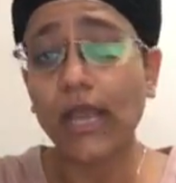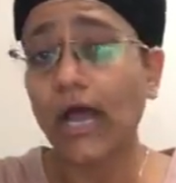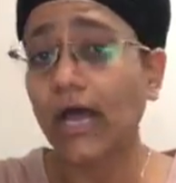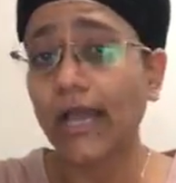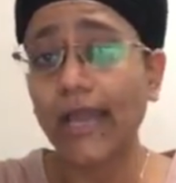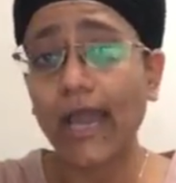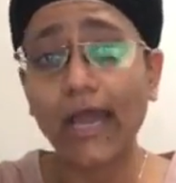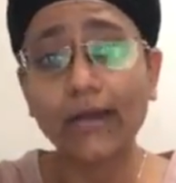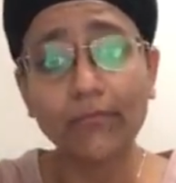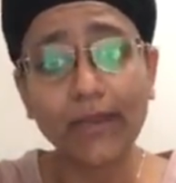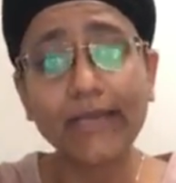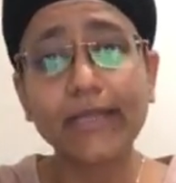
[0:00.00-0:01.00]
I
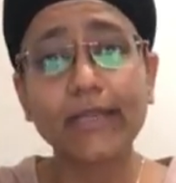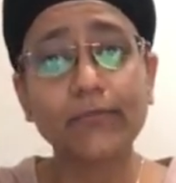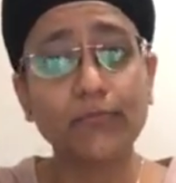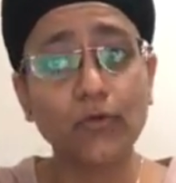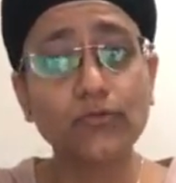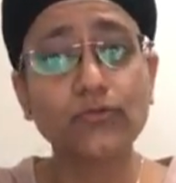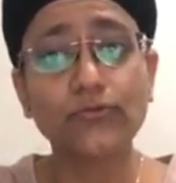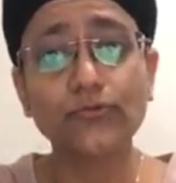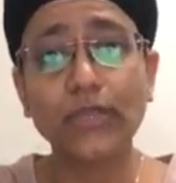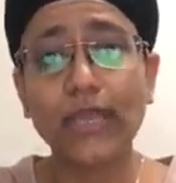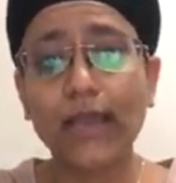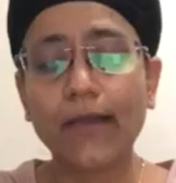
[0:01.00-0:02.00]
had my ticket booked through
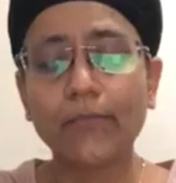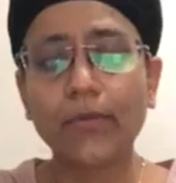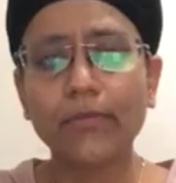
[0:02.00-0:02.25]
the app,